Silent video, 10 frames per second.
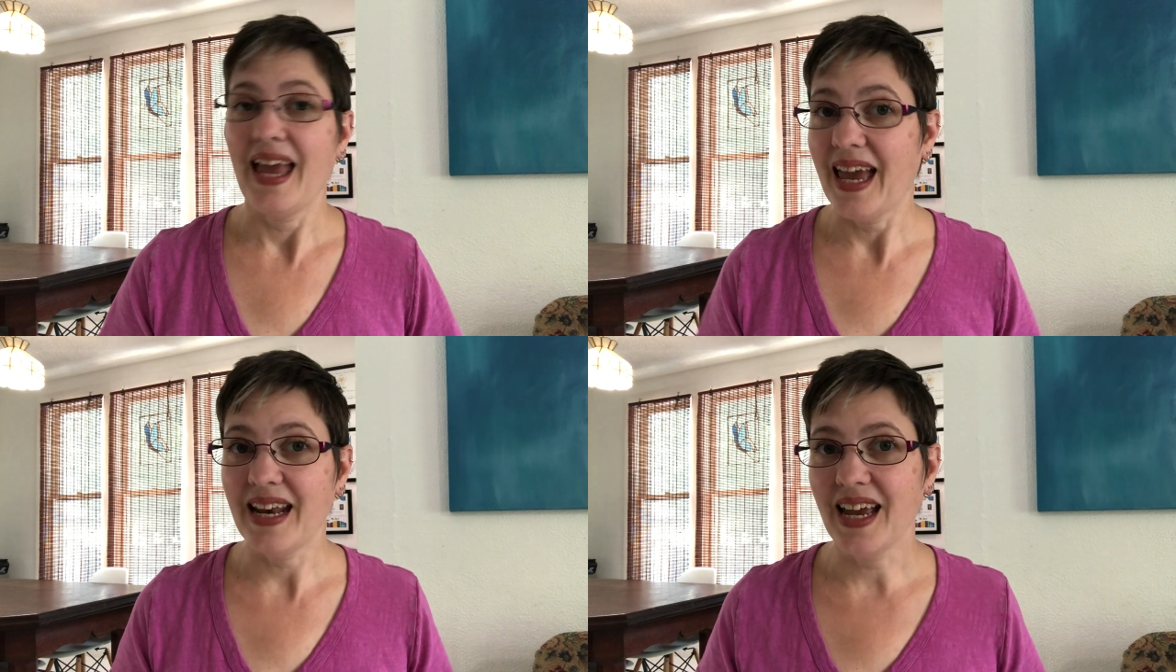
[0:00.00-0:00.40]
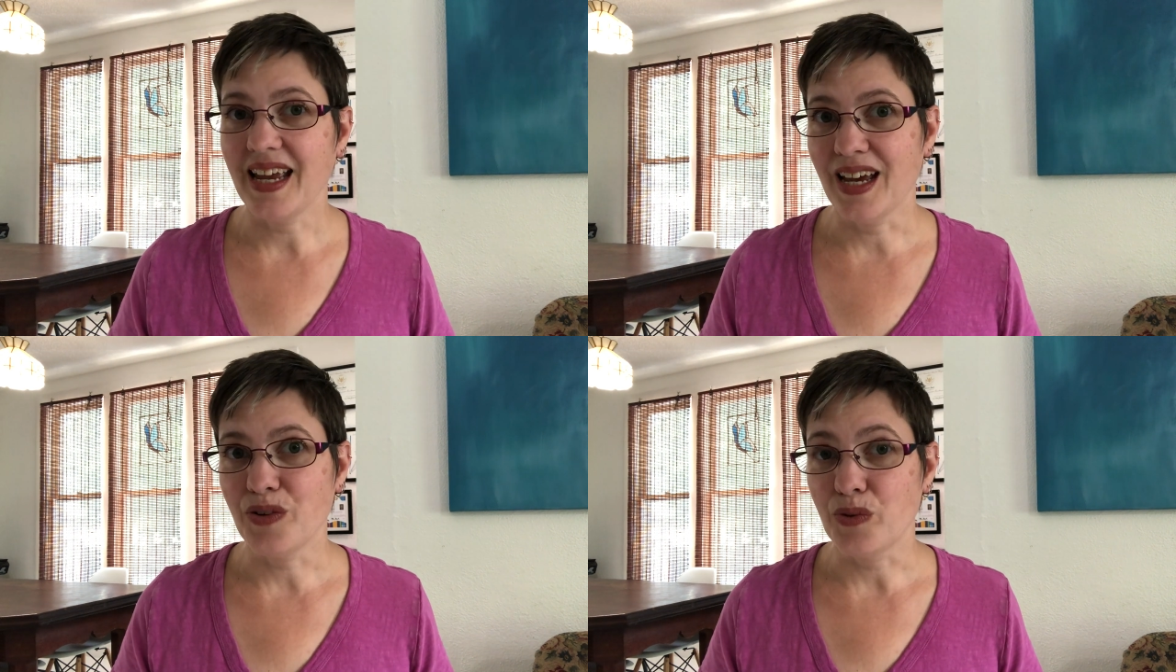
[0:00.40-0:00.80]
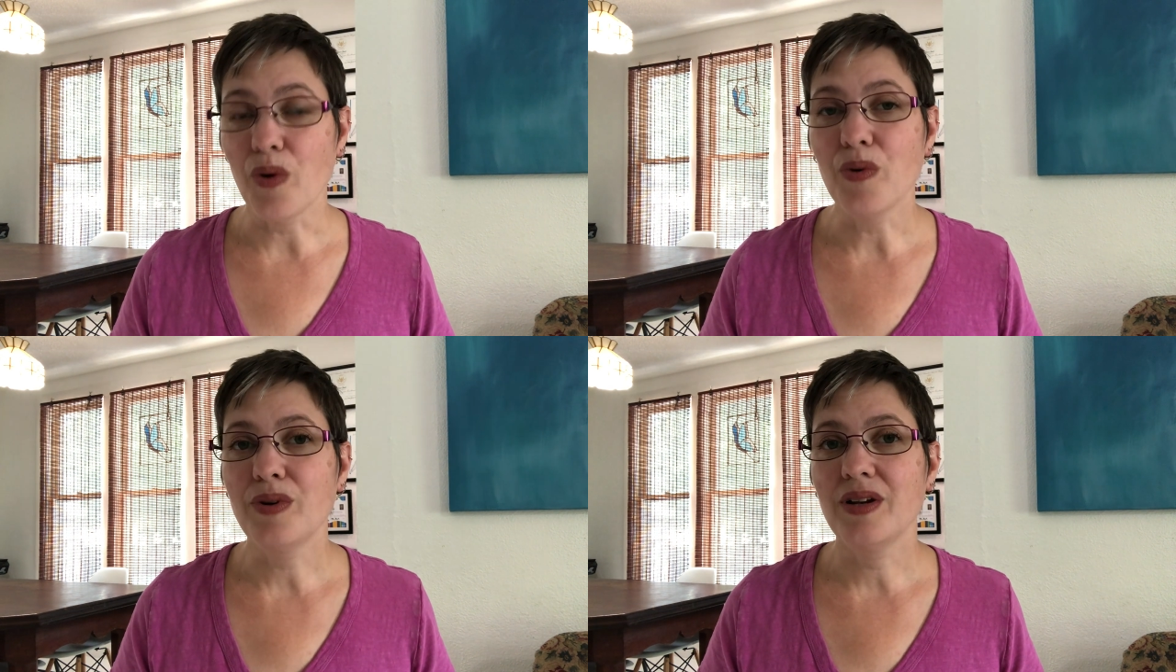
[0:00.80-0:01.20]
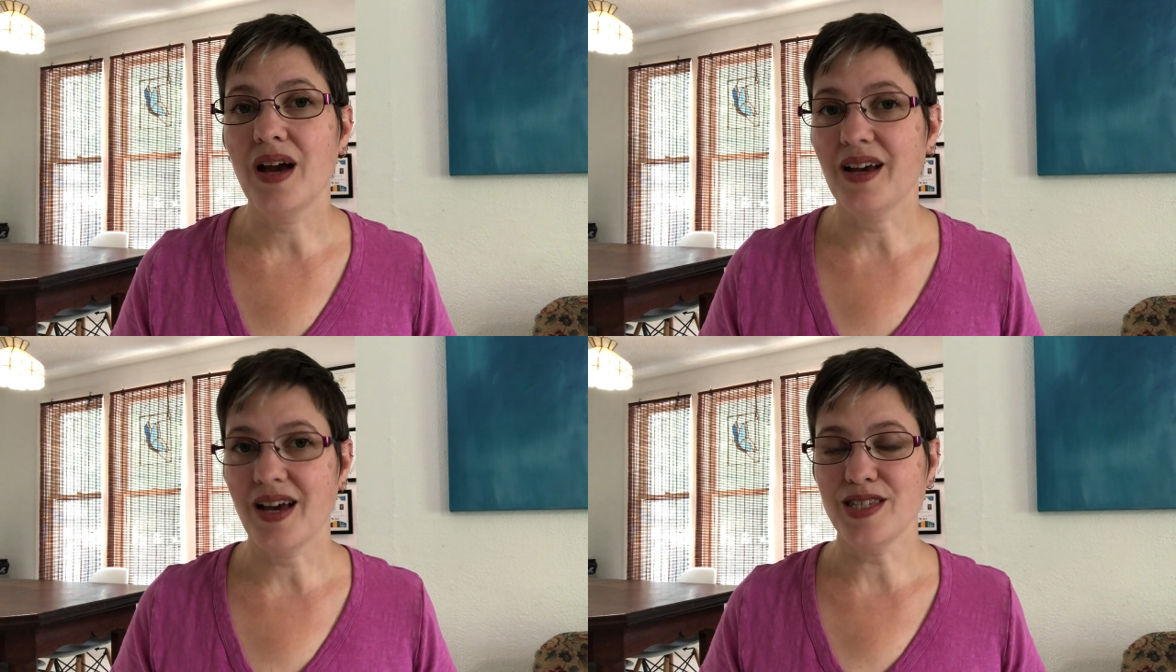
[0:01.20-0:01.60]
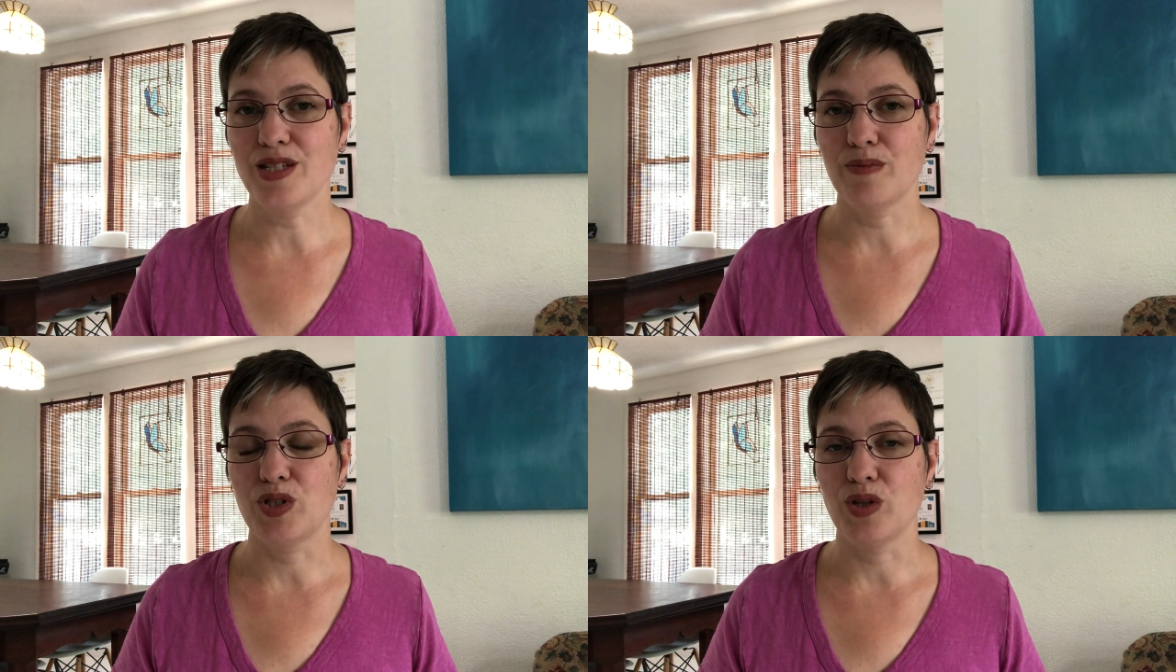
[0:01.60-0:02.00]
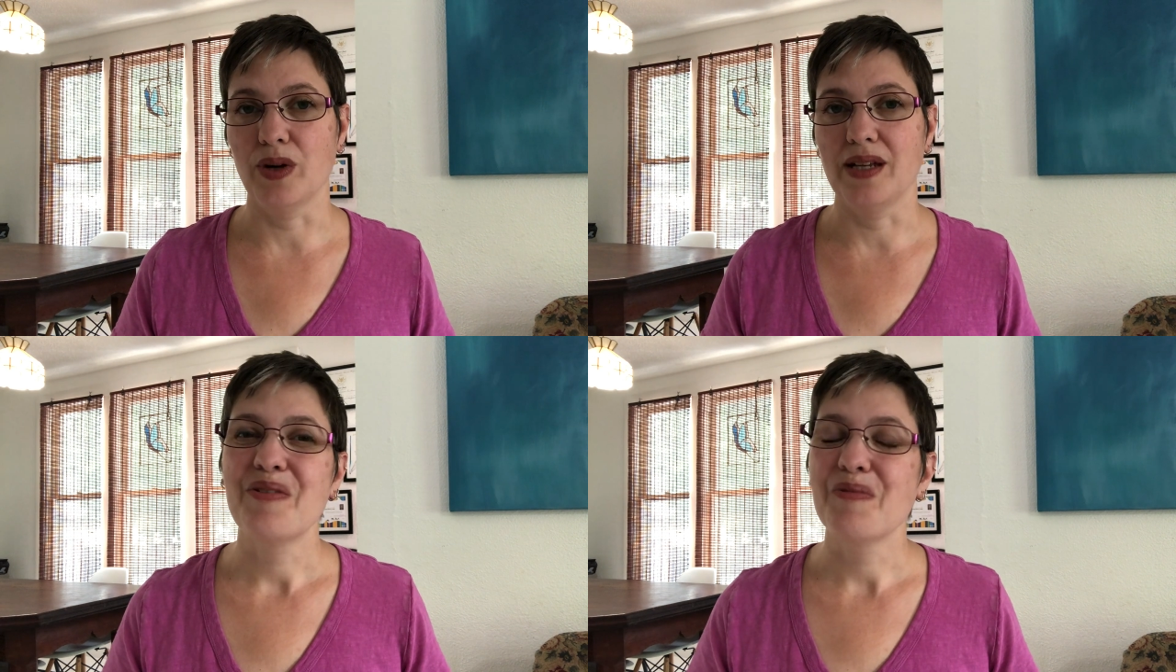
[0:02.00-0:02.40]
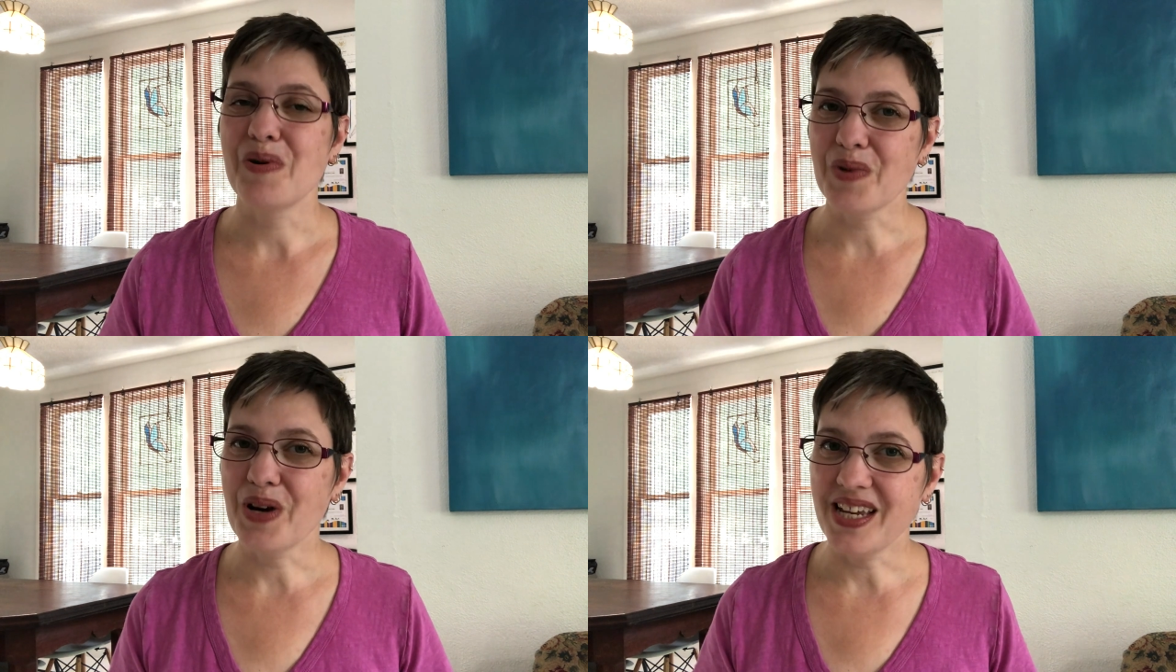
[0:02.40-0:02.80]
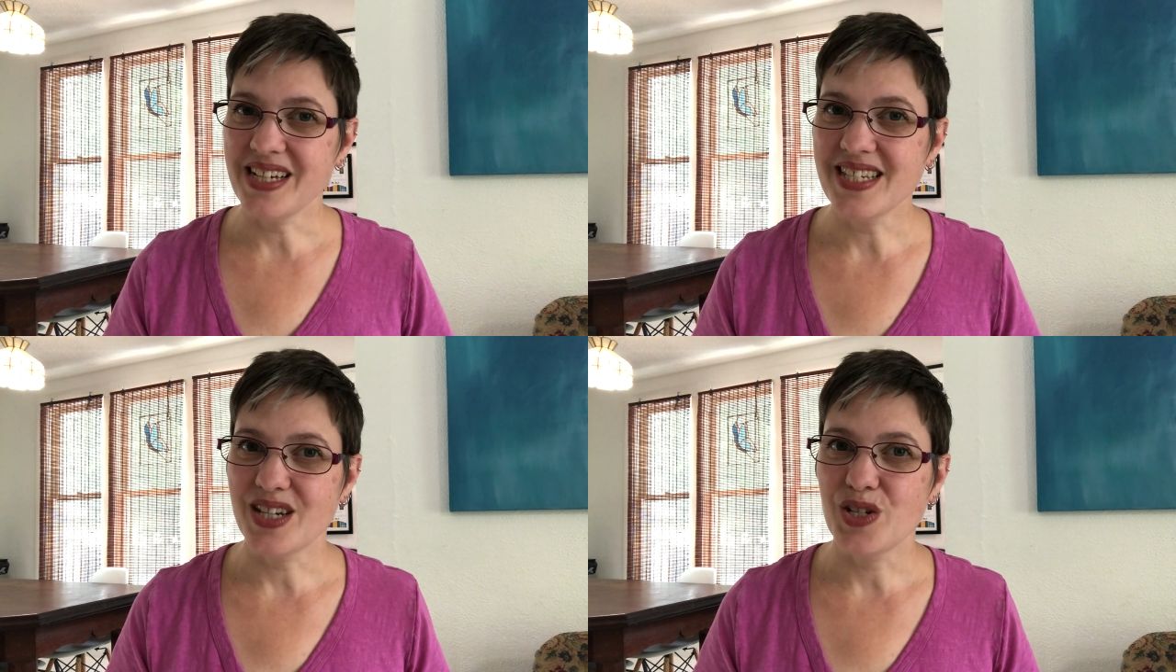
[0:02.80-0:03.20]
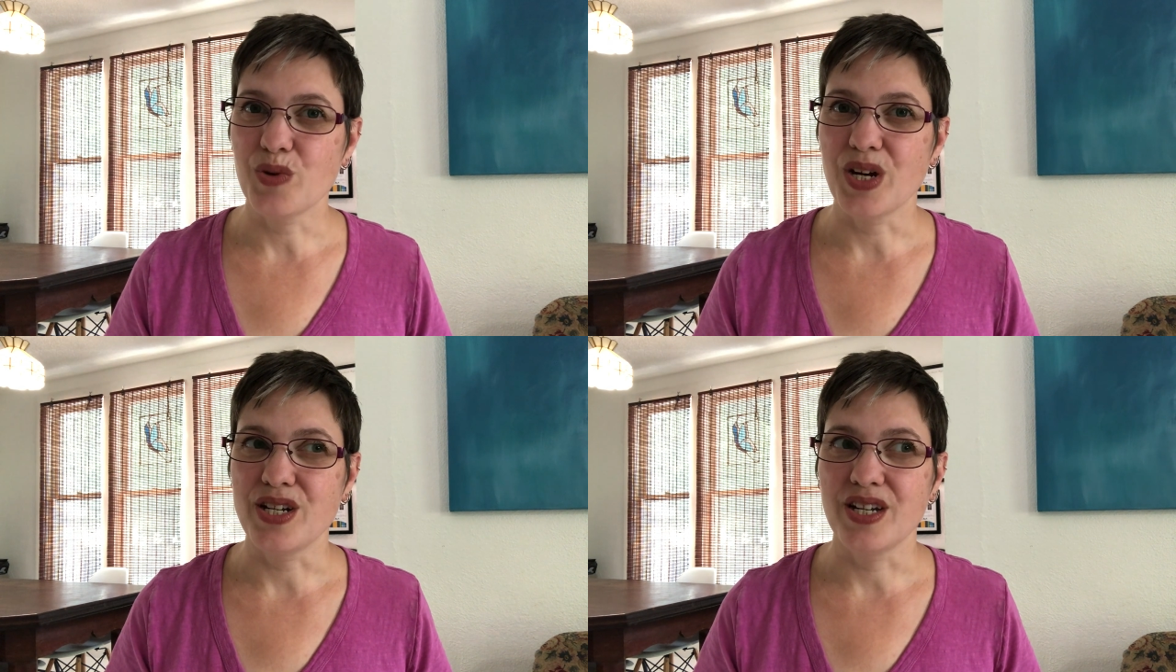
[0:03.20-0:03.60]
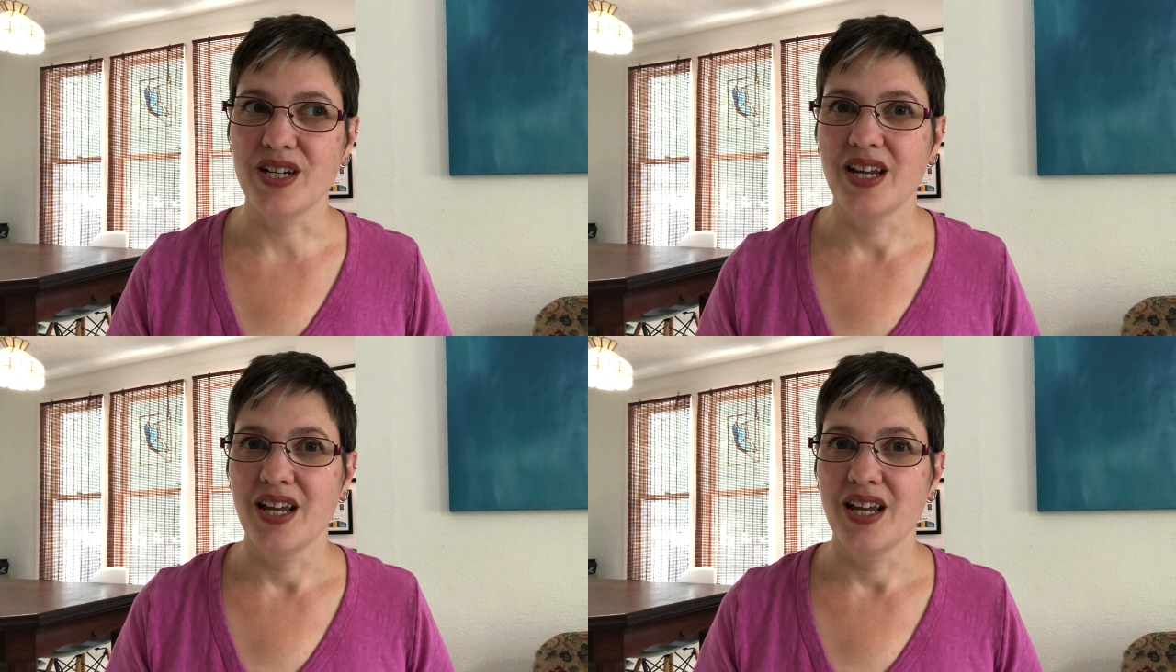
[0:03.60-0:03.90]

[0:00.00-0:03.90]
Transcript: and I had grown accustomed to it. When we're in a situation,